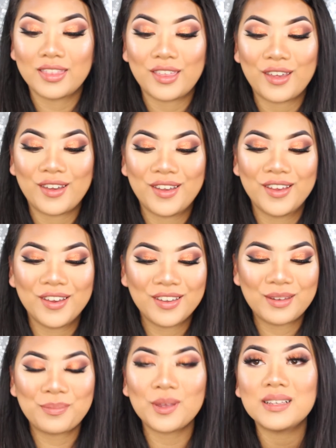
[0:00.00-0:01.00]
The
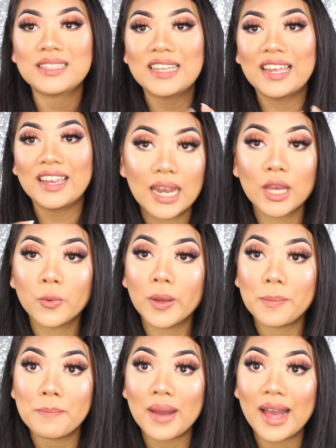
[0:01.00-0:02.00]
Huda Beauty
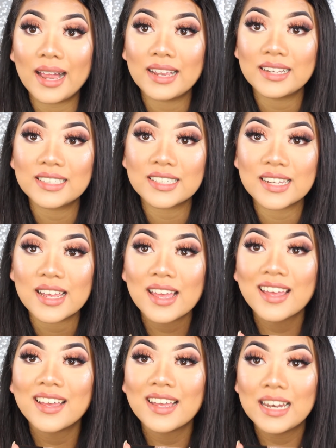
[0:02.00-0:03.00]
Liquid Matte
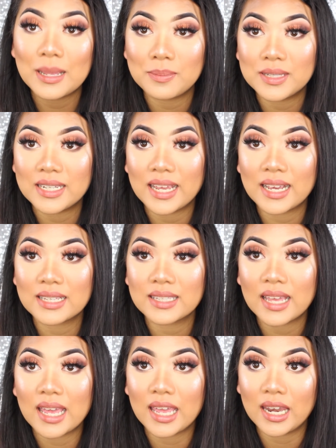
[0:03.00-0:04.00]
lipsticks
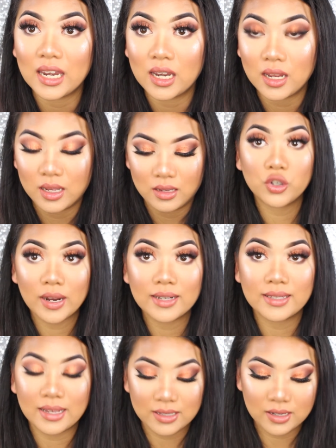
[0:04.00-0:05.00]
in
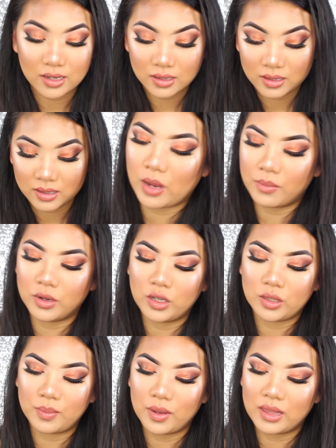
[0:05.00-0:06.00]
Trendsetter. So I'm gonna
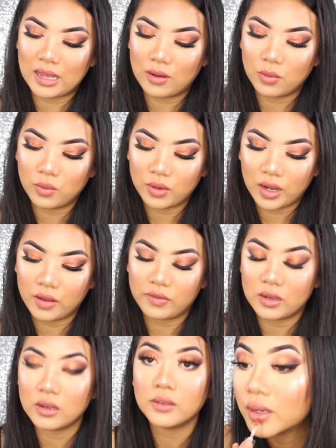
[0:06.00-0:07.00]
just put that all
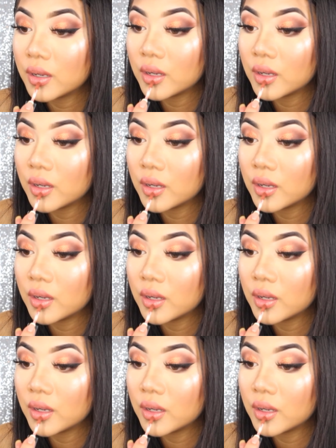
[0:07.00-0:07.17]
over.